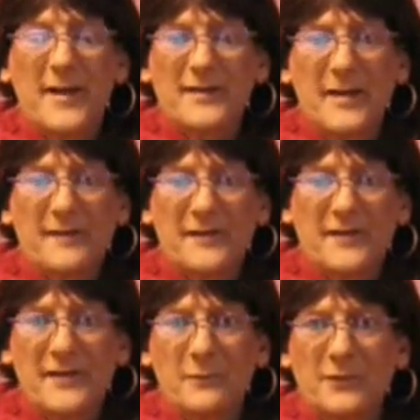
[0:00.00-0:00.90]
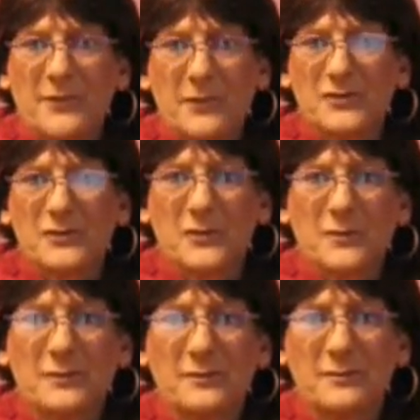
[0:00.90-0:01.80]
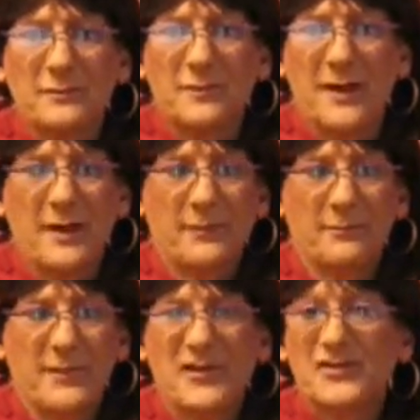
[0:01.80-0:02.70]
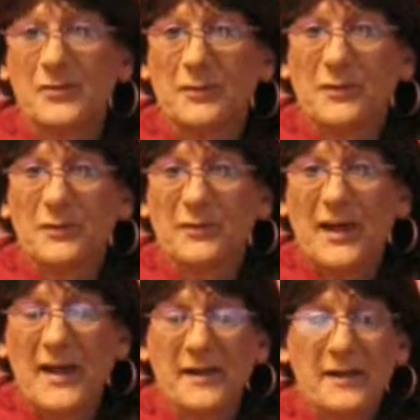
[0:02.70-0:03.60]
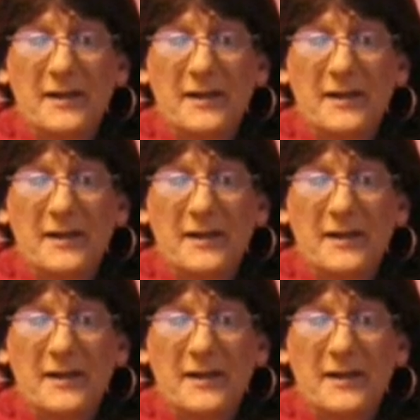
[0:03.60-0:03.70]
has nothing to do with social issues, okay?